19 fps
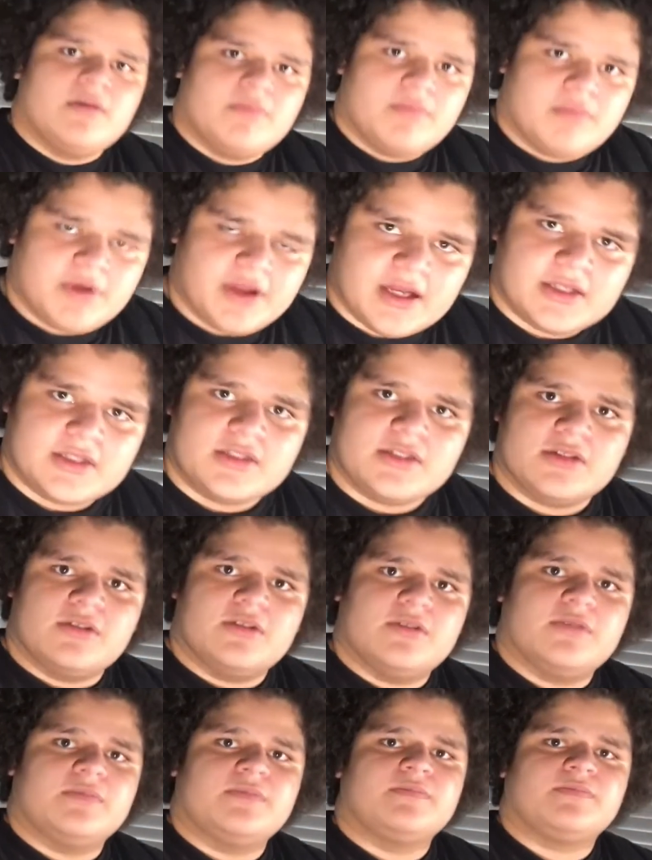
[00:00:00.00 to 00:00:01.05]
But yeah,
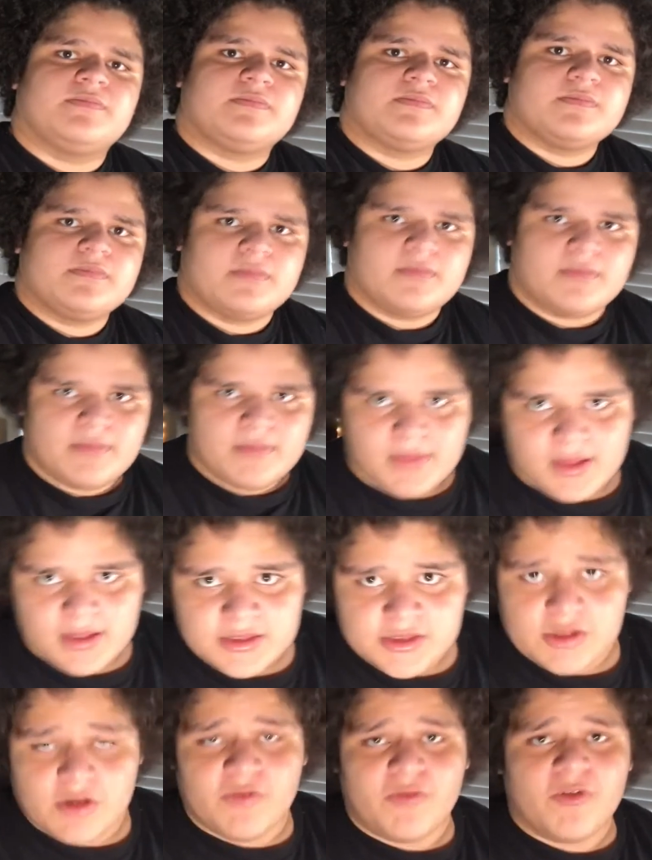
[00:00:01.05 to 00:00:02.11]
so
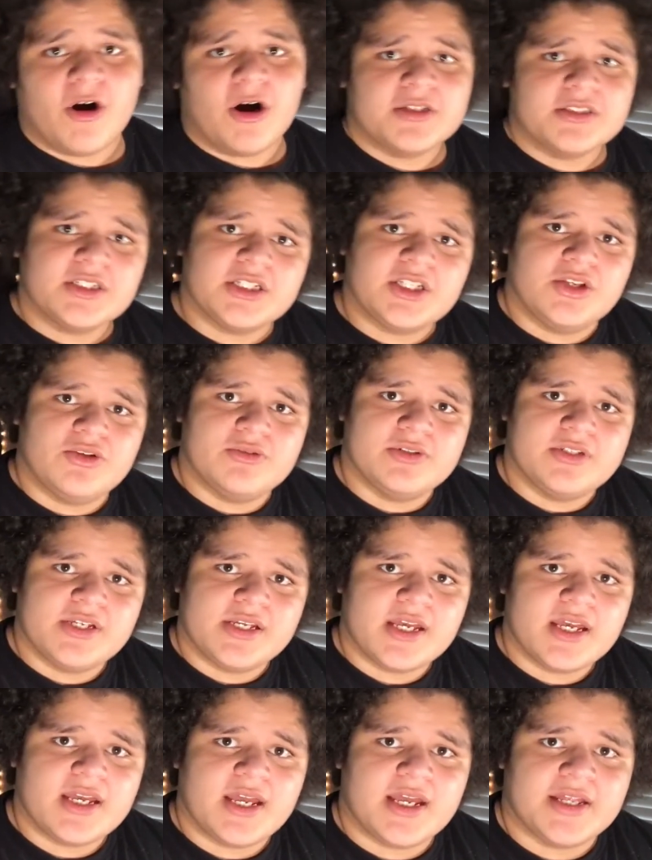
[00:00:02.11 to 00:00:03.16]
so far into using
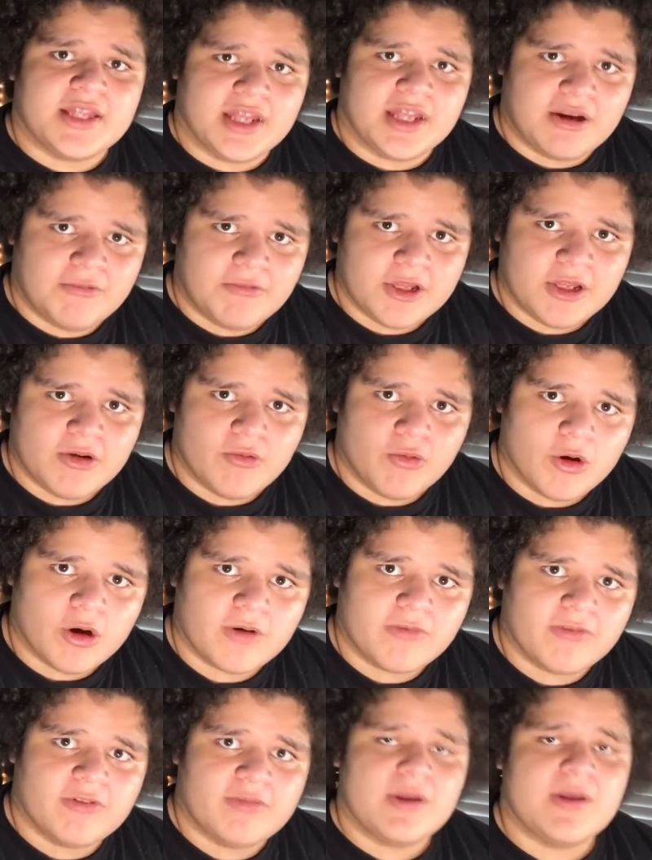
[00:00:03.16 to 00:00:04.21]
it, it didn't really
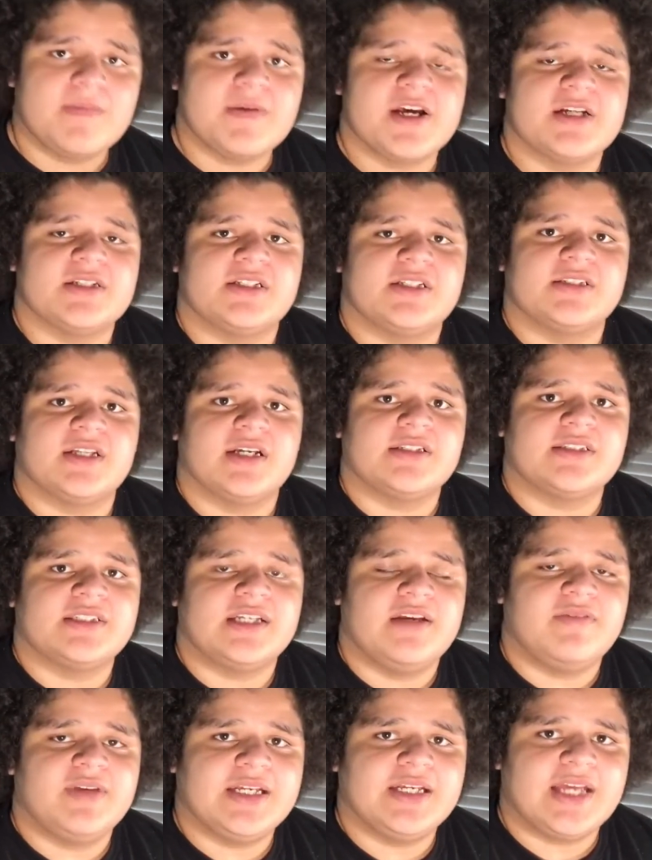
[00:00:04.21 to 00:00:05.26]
work for me because it's not
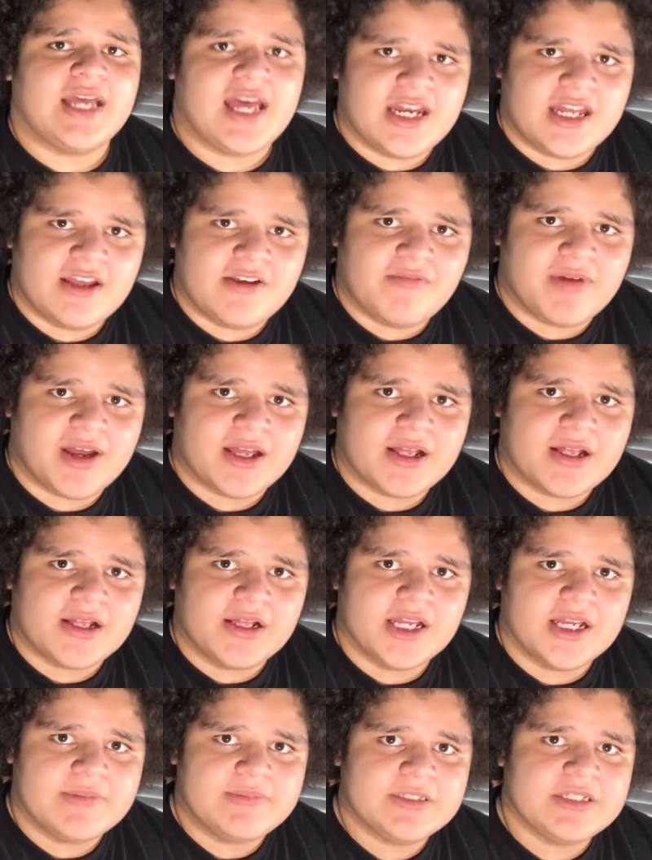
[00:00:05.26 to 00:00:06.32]
saving any of my
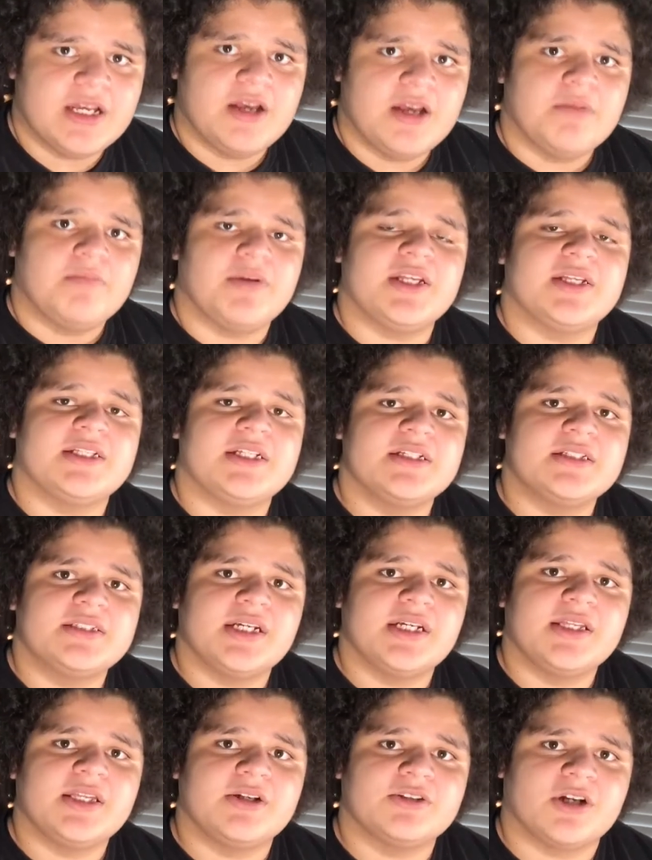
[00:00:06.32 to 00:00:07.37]
clips. But they did
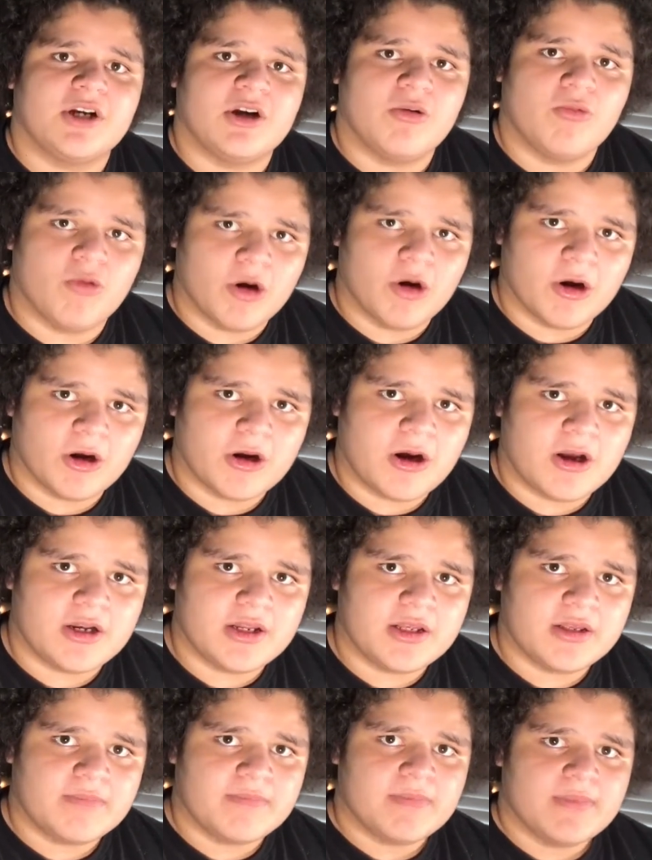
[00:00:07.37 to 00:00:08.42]
say they're trying to work on it.